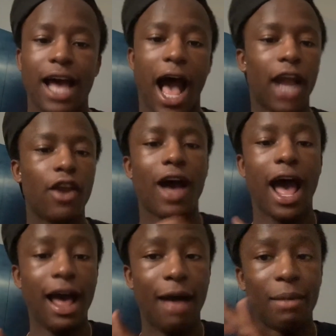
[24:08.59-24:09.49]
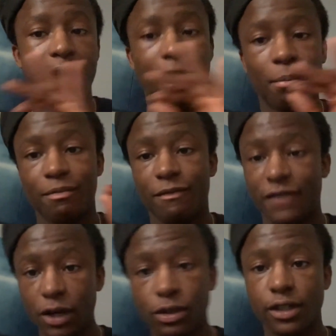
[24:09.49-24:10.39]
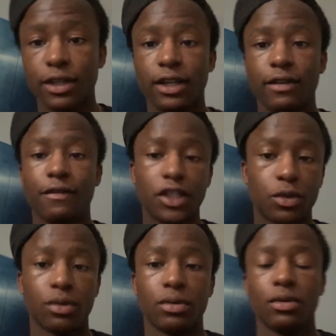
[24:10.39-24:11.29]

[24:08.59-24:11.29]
I know I'm filtered individual.